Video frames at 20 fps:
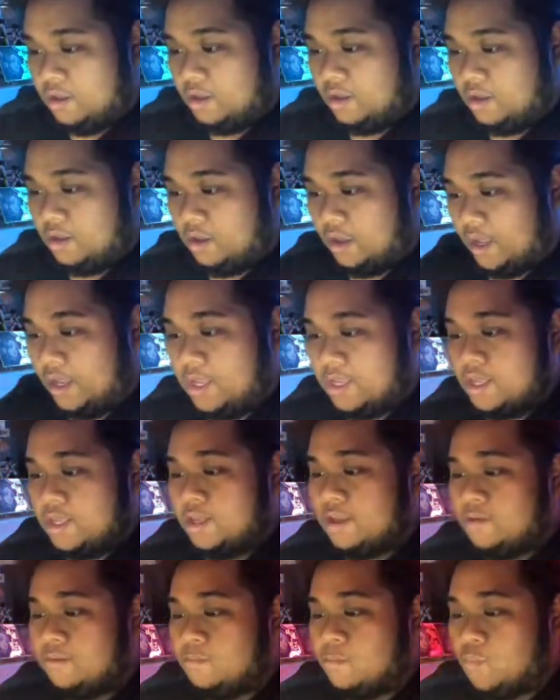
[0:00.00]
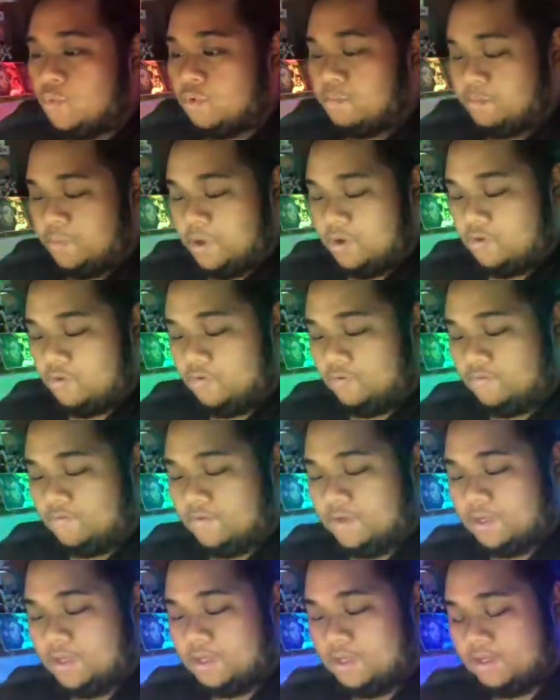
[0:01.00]
Hey, more Pickle
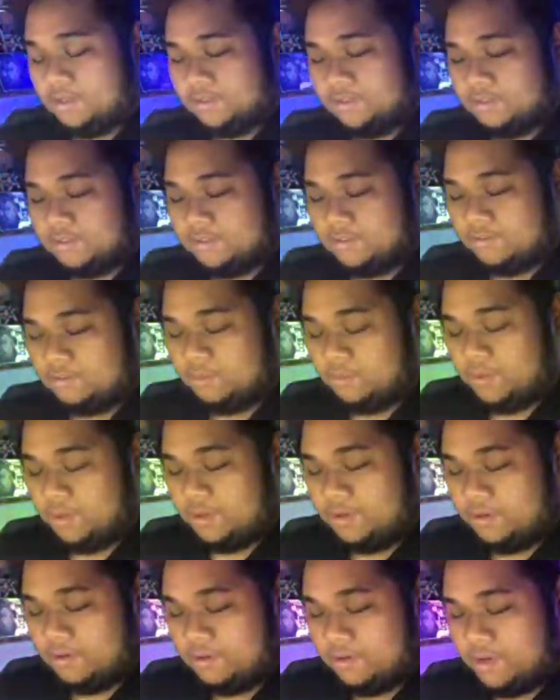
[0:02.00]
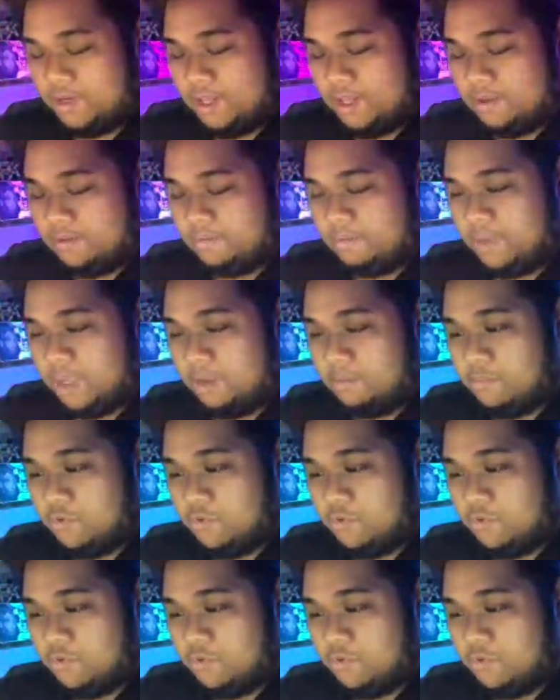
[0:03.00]
V. Sweet, look at that bad boy.